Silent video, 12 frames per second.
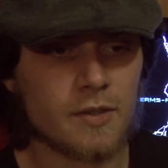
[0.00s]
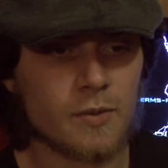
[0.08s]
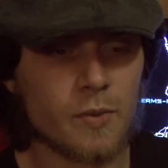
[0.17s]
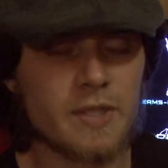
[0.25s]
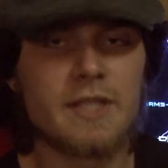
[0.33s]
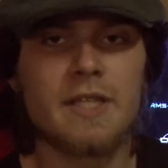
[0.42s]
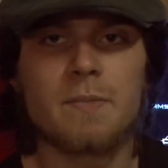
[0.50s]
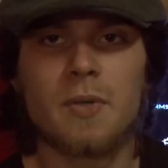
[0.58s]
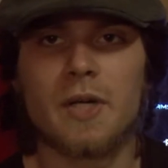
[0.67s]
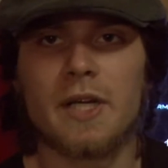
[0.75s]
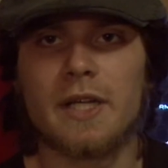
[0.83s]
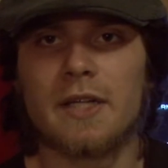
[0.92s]
we did
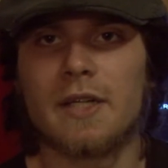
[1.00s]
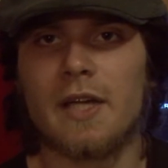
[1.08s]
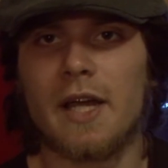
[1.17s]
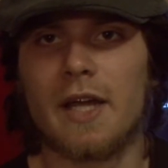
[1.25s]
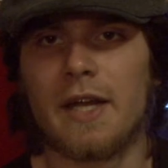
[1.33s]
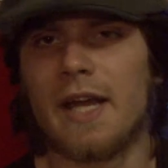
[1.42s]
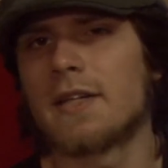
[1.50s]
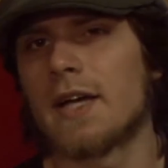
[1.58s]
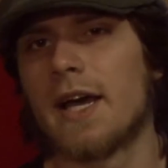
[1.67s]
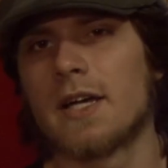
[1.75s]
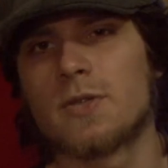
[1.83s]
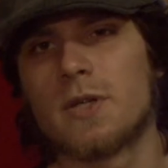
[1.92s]
put in an
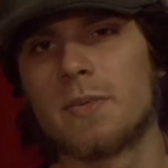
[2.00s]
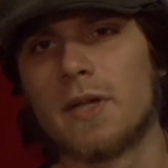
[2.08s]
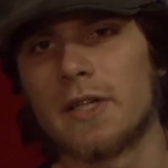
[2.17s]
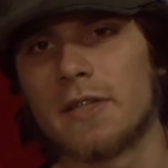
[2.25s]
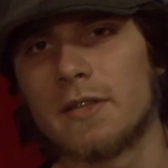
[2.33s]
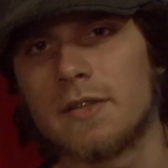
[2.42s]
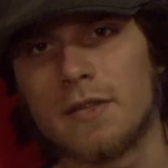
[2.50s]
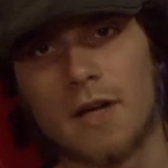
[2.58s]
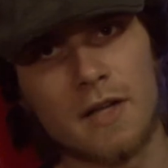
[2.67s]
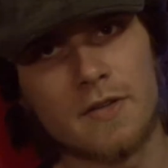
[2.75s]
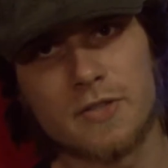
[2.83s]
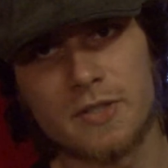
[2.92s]
anti-X-ray plugin.
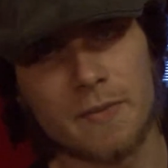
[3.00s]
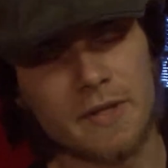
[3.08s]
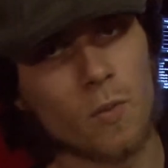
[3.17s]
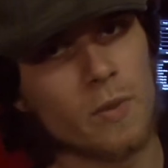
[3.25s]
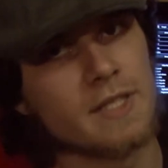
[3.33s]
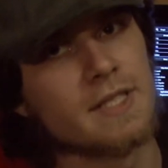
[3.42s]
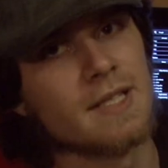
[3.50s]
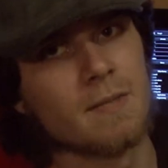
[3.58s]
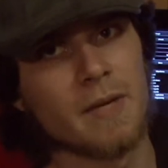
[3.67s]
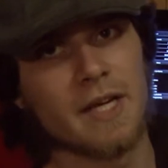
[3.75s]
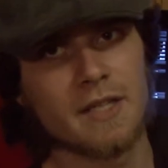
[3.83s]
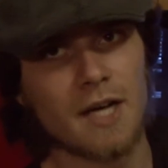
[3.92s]
This is something that we
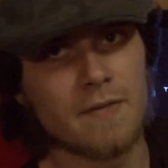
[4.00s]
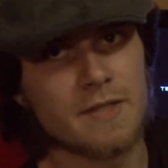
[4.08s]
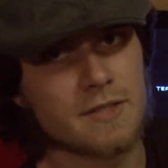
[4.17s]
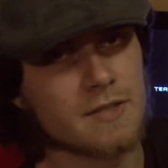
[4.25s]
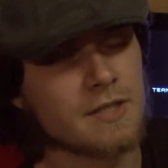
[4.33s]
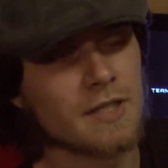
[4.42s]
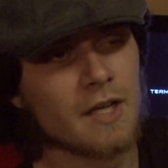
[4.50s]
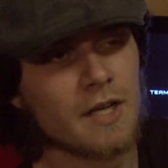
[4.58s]
didn't make, obviously,